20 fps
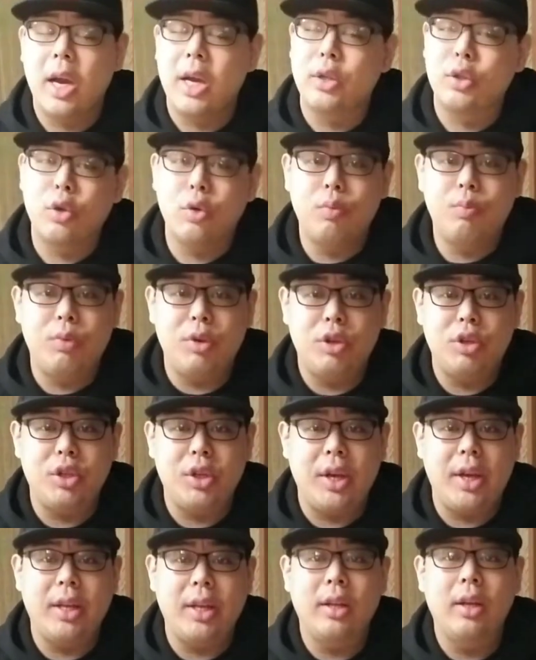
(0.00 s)
I do
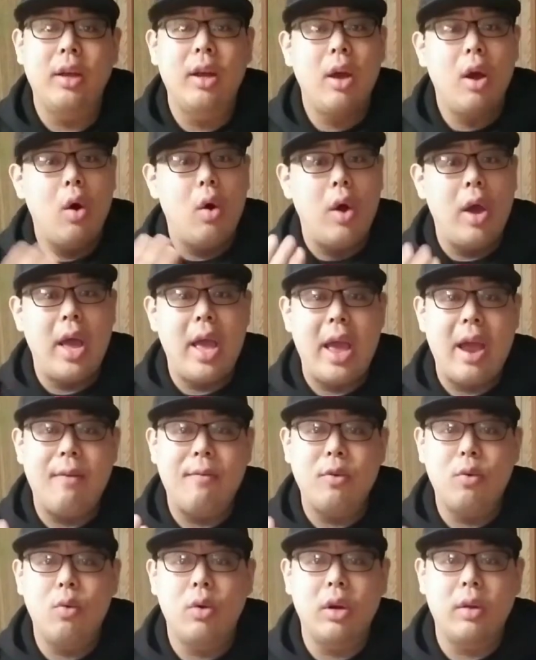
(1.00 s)
appreciate
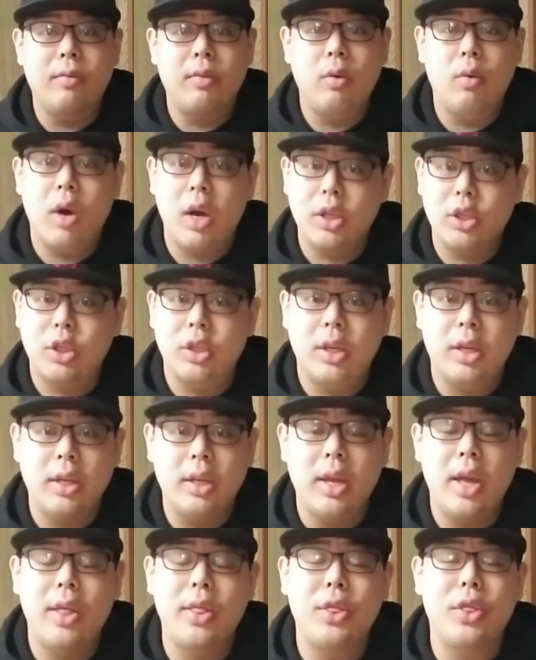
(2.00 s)
every one of you watching
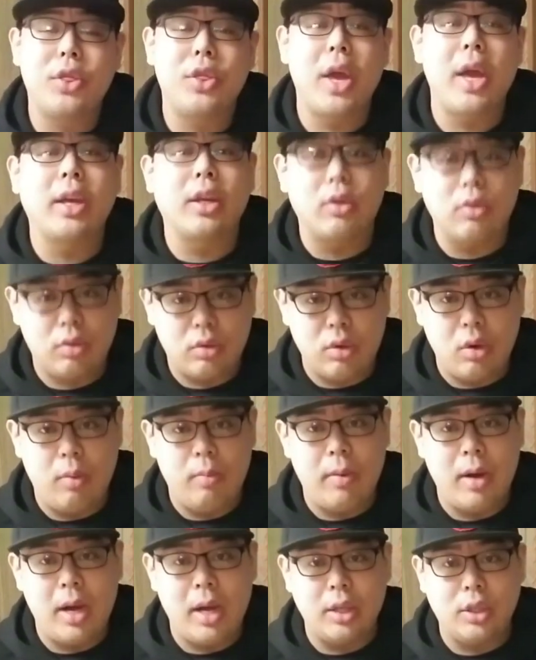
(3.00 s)
it. Thank you so
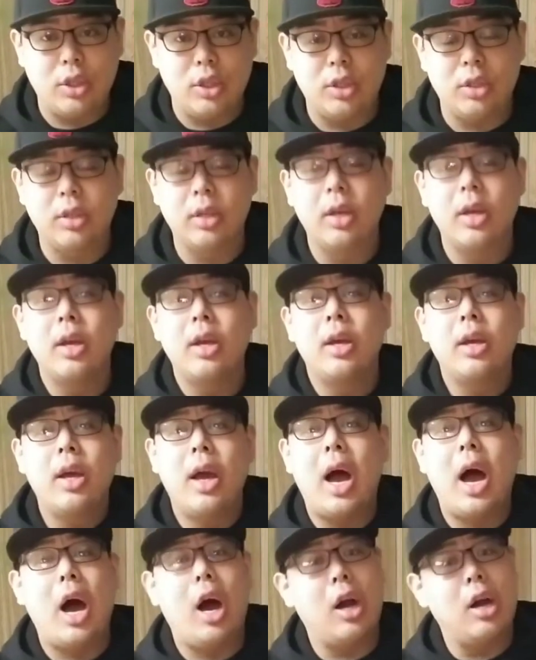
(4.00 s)
much.
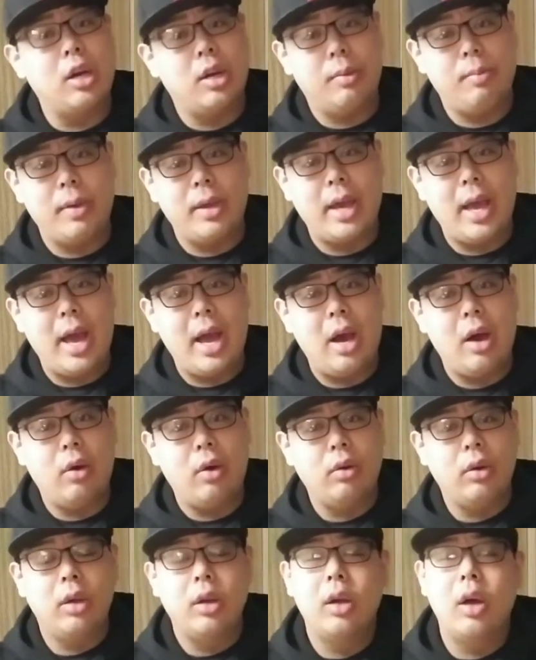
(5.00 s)
I'm going to be
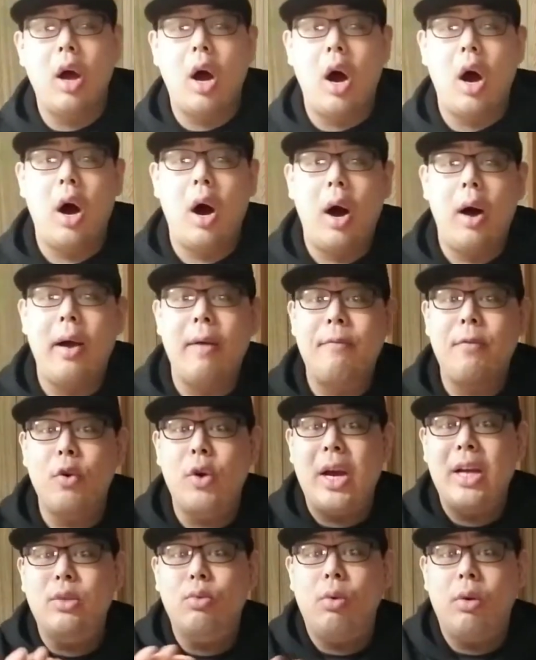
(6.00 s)
out. Uh, if
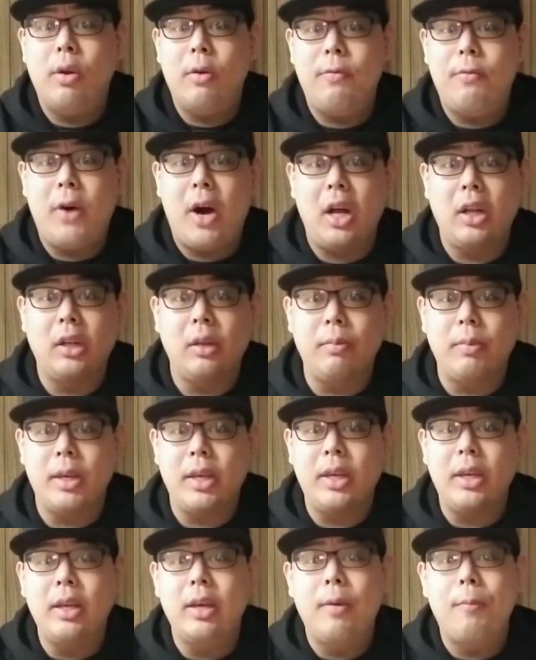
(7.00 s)
you guys want to follow
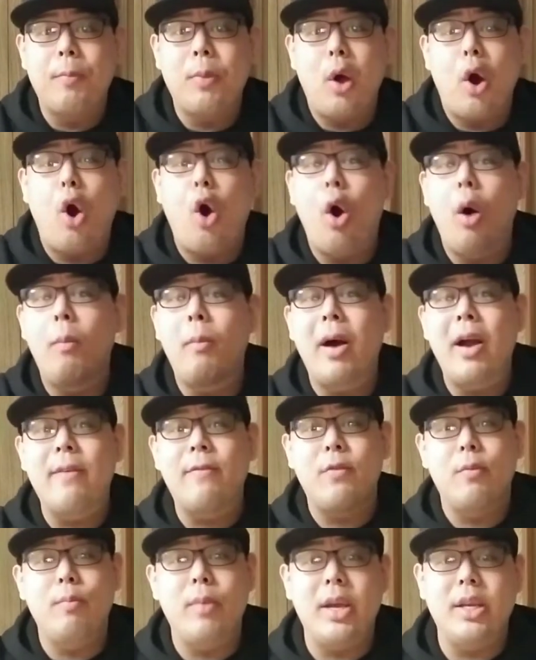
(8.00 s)
me, all my
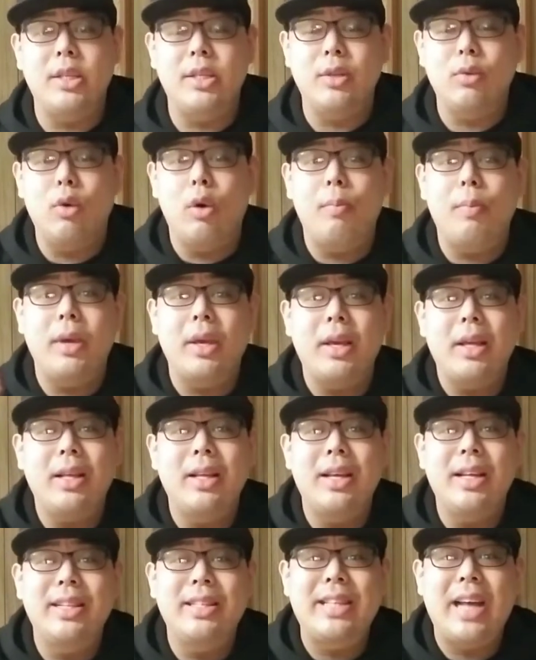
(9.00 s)
information will
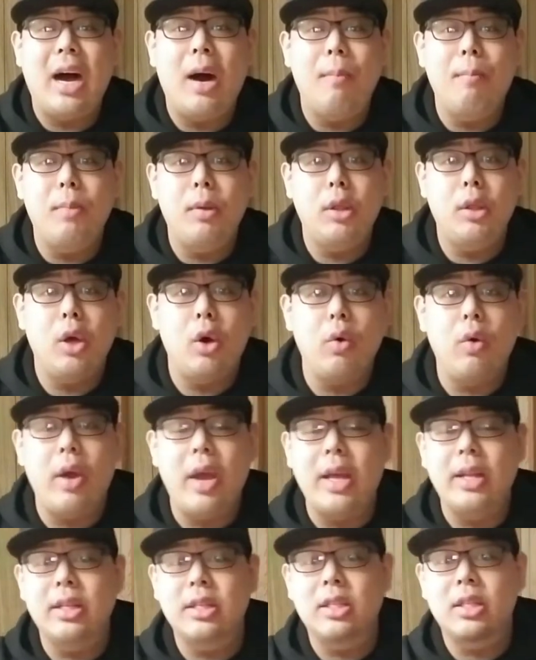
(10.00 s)
be down below
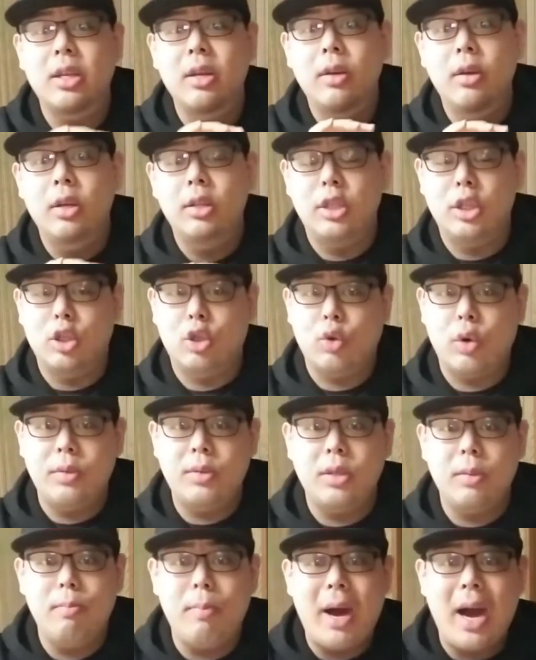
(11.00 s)
in this
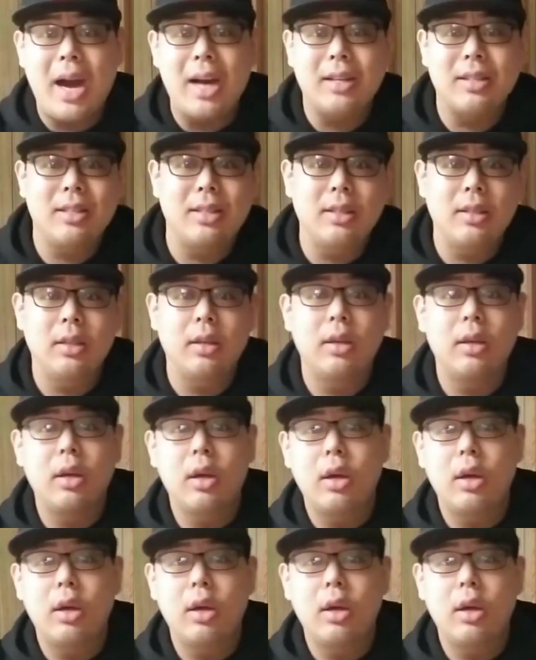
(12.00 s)
description box.